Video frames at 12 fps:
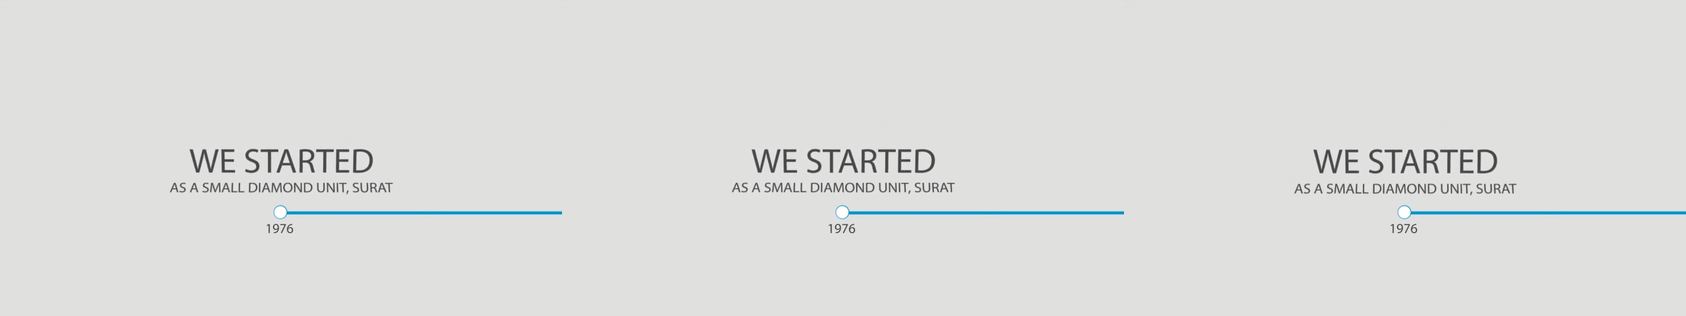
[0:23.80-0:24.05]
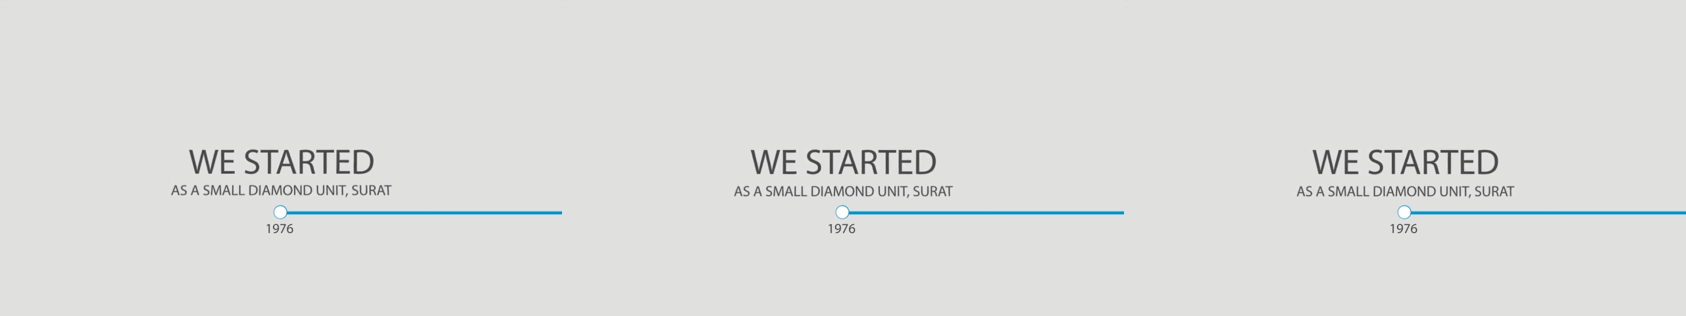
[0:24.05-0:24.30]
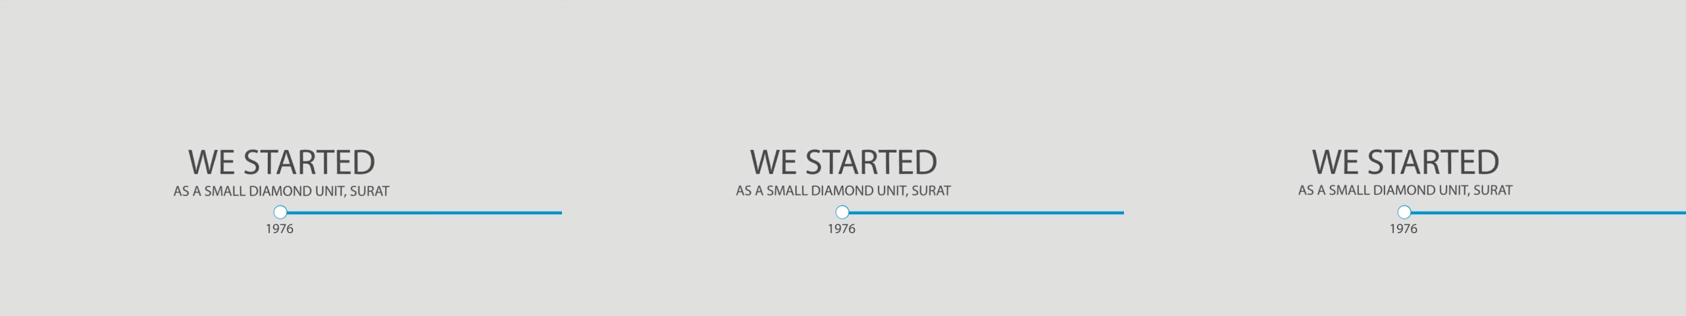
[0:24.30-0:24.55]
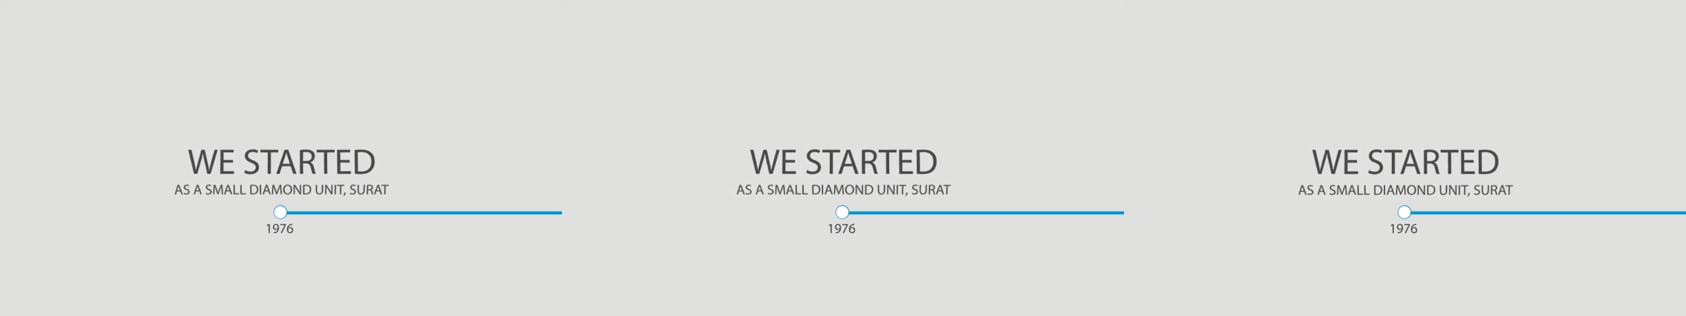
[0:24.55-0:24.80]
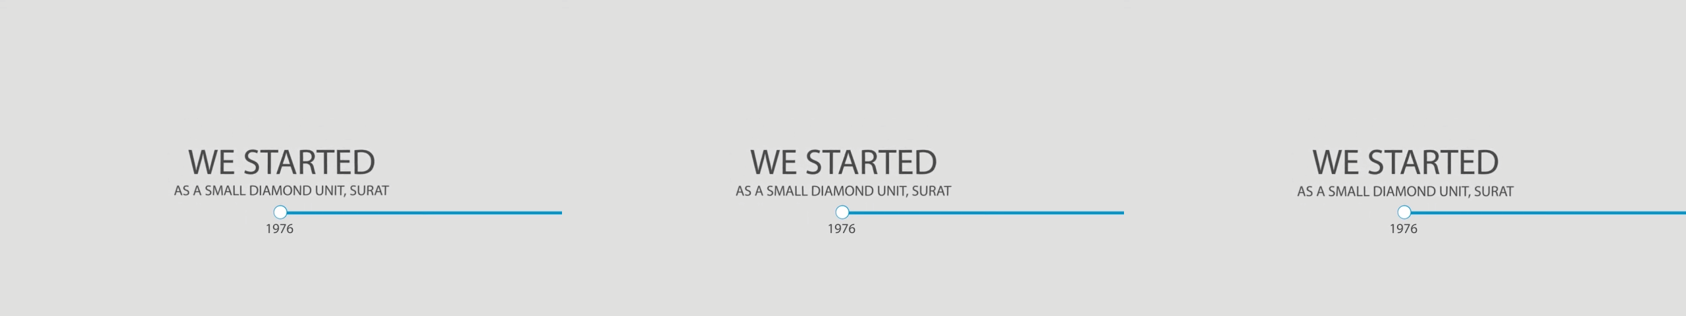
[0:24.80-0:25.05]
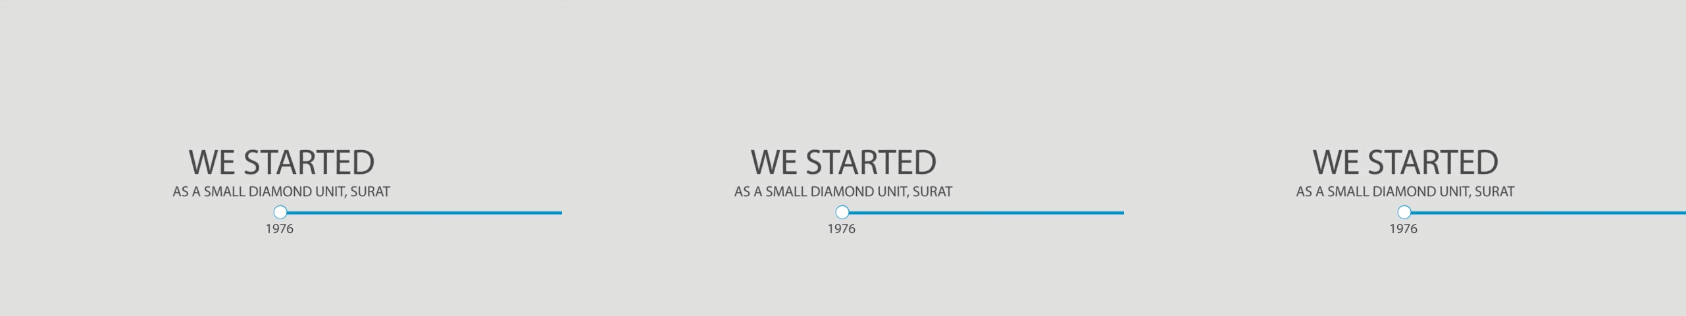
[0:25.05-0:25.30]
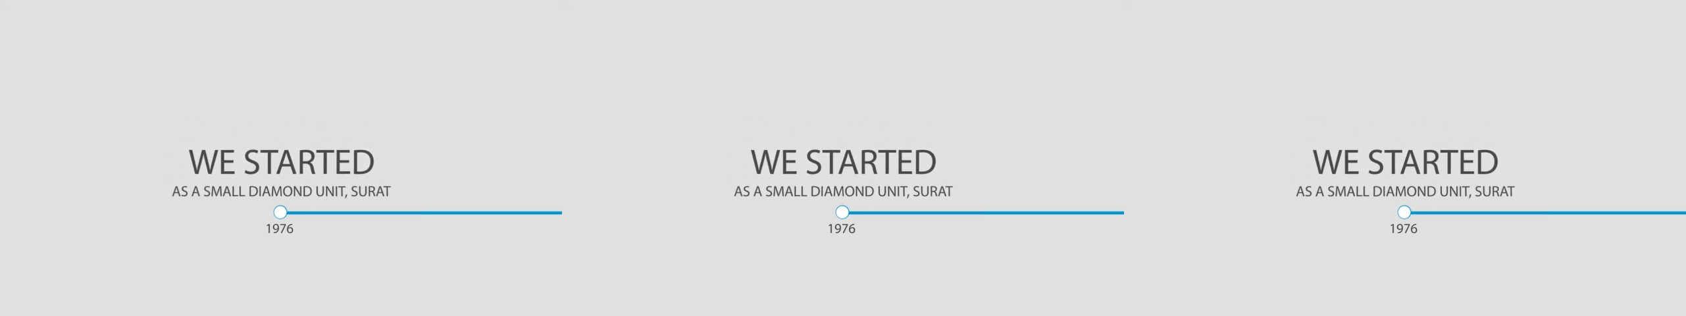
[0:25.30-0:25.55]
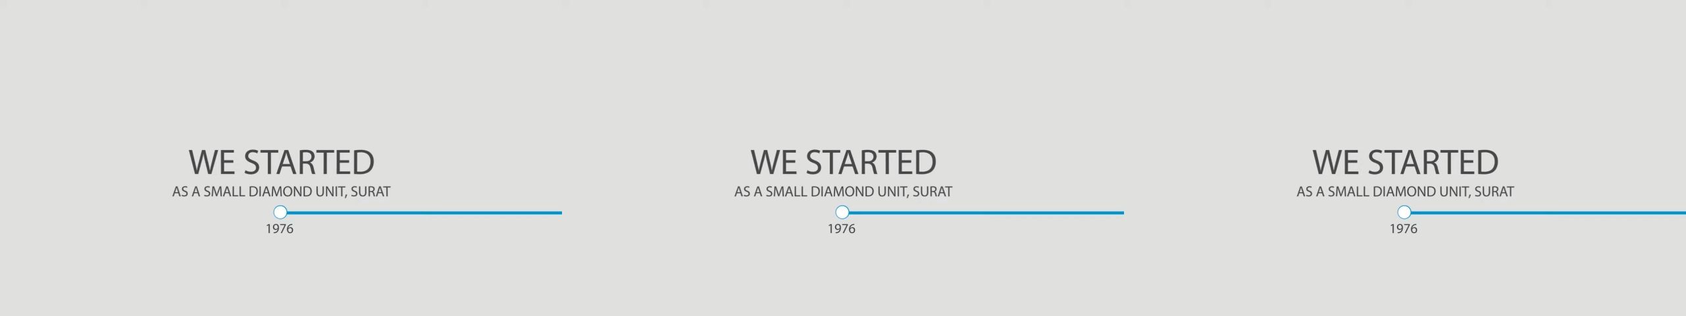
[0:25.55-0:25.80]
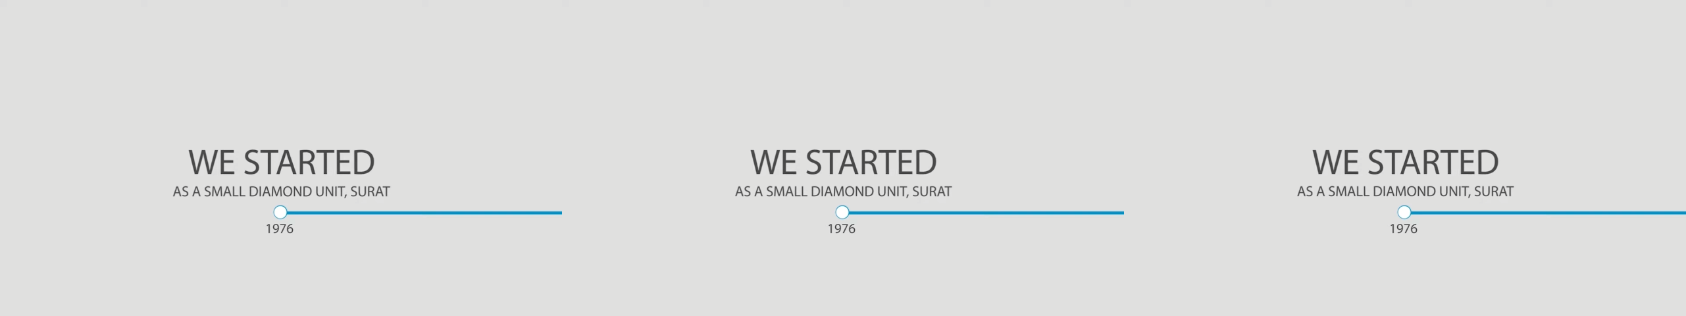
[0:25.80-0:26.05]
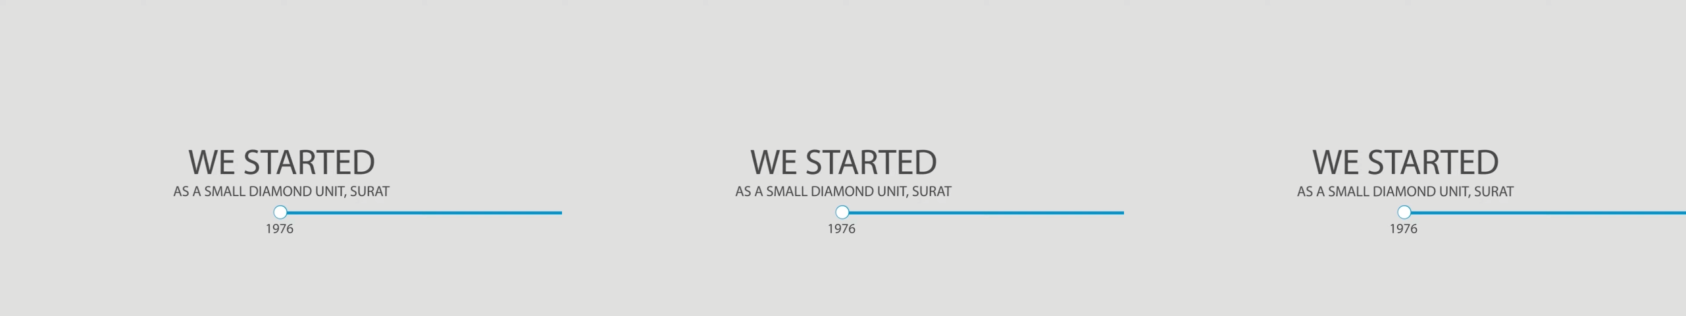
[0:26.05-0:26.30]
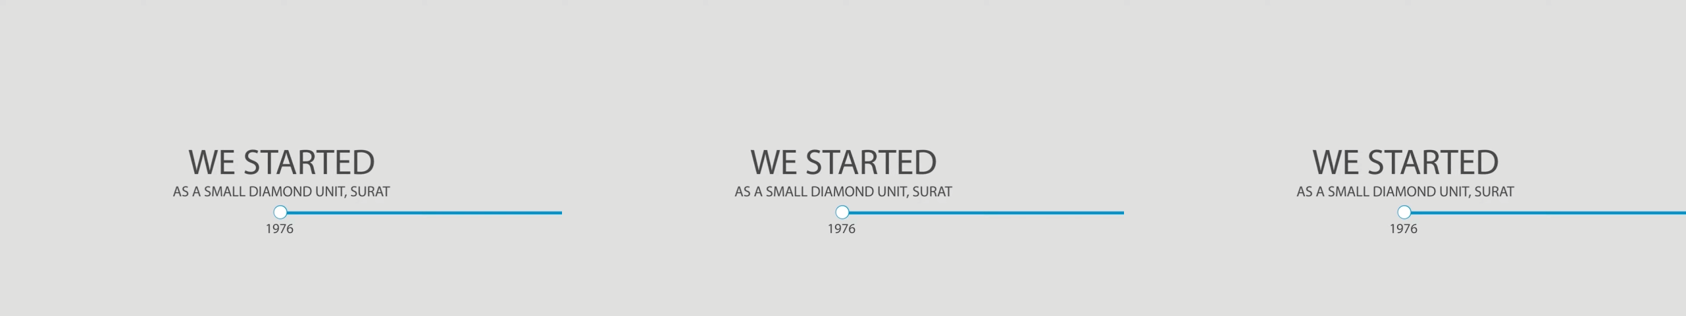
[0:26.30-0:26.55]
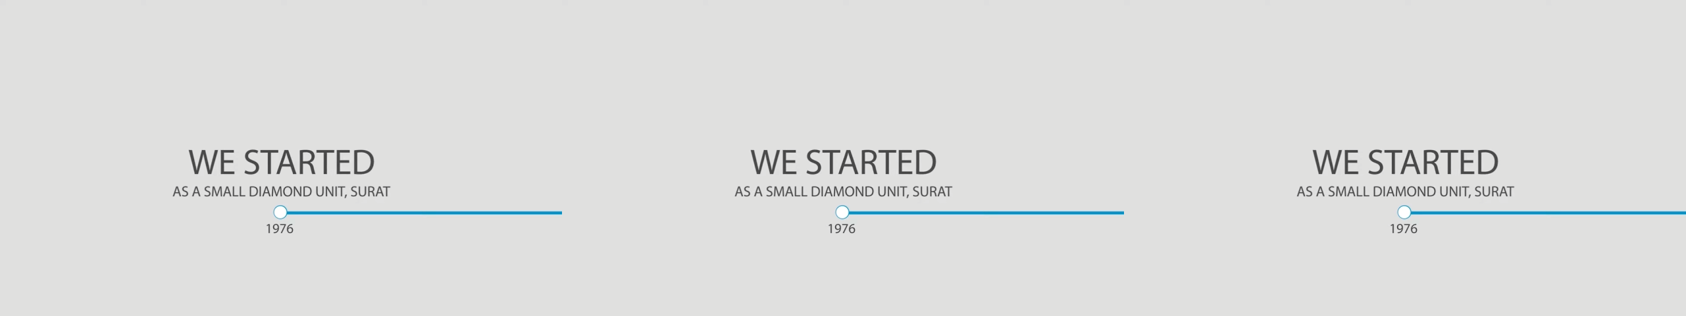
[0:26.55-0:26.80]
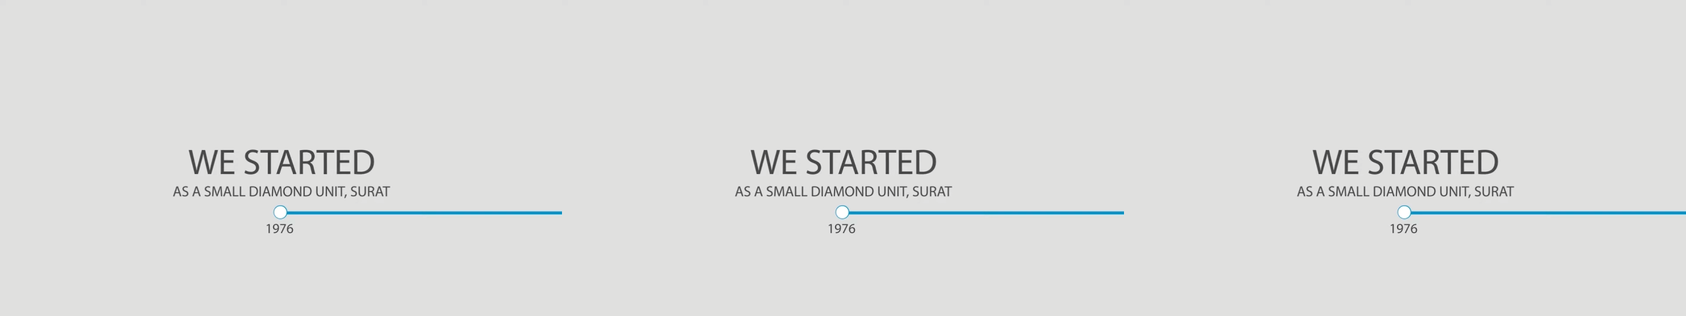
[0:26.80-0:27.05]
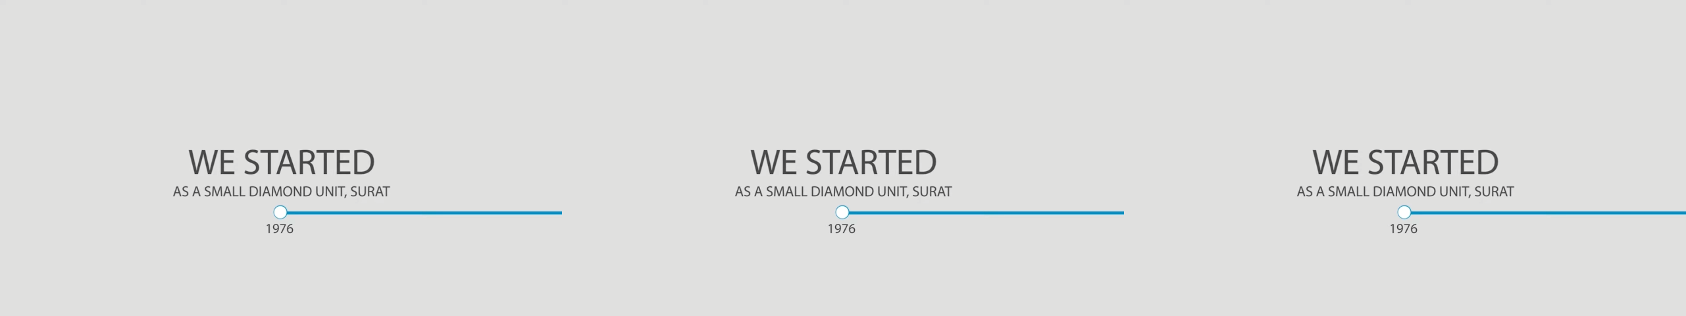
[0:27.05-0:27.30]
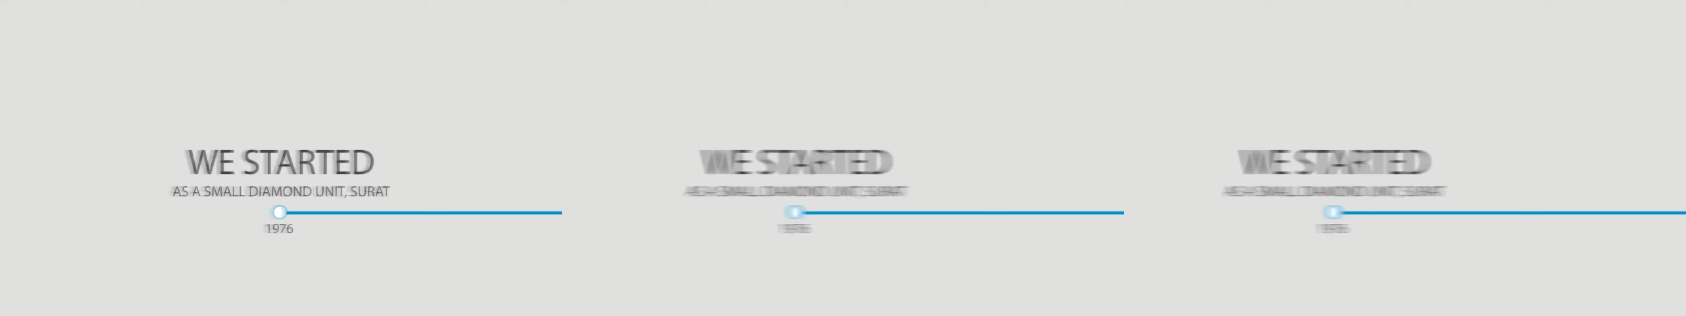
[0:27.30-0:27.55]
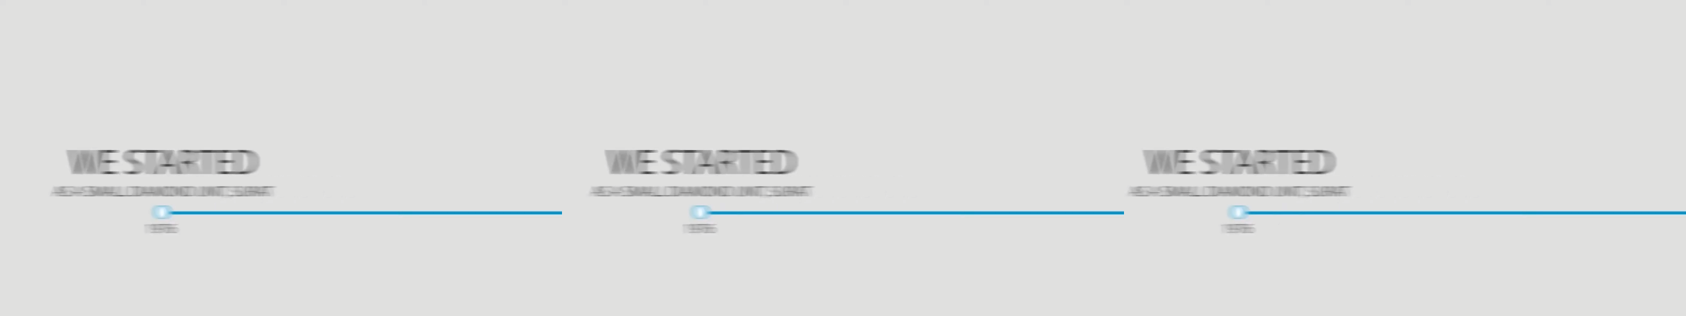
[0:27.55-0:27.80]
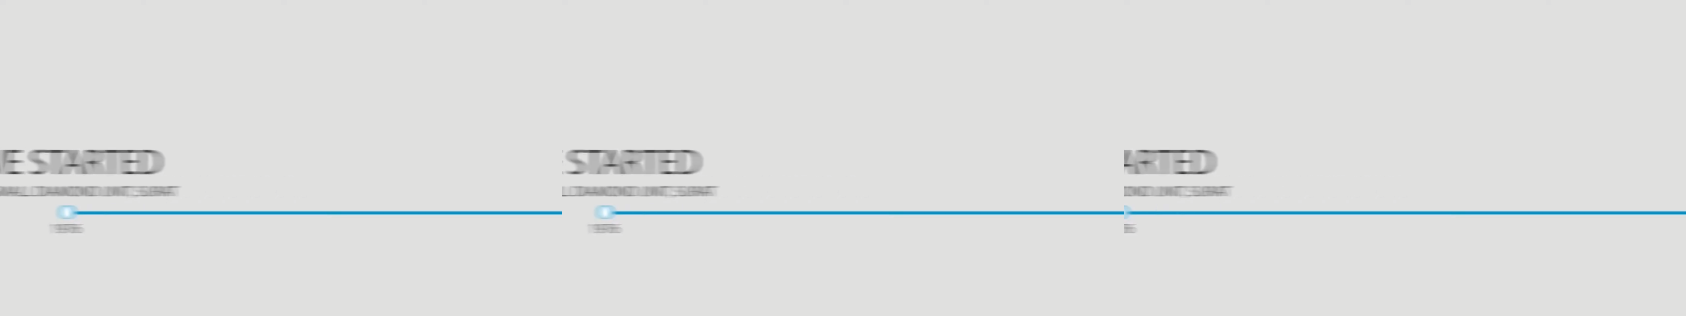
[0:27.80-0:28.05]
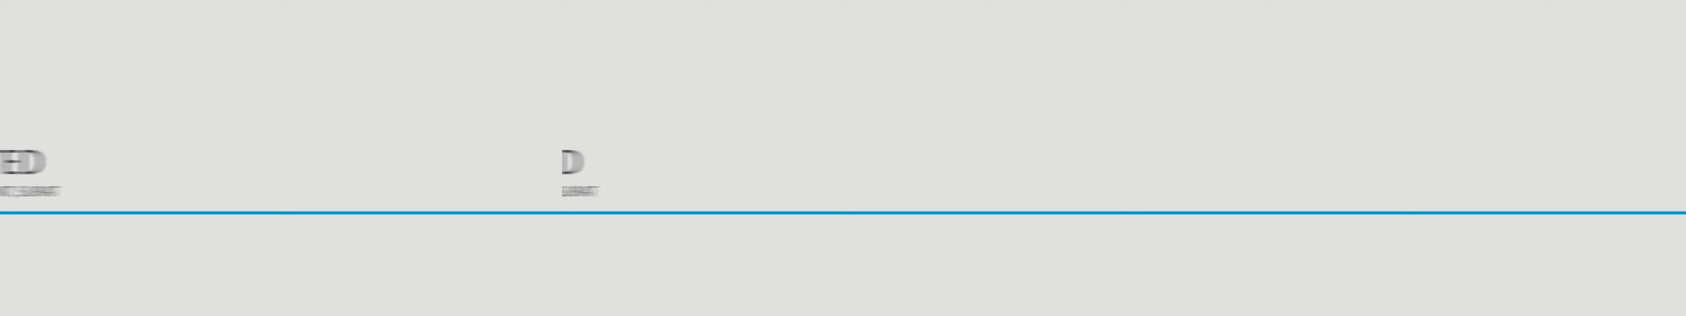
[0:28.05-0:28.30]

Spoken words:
(no speaker visible)